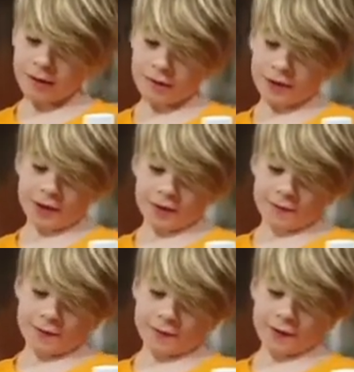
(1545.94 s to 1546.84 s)
No, I didn't
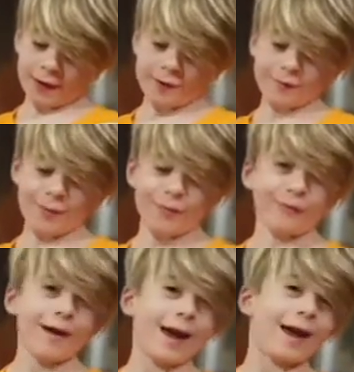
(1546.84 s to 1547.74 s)
even think it would
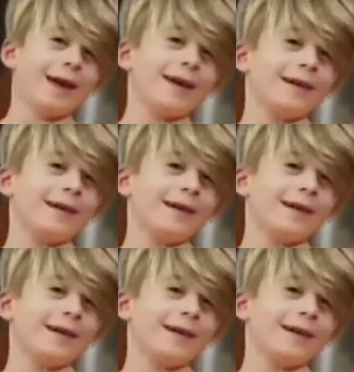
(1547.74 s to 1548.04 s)
break.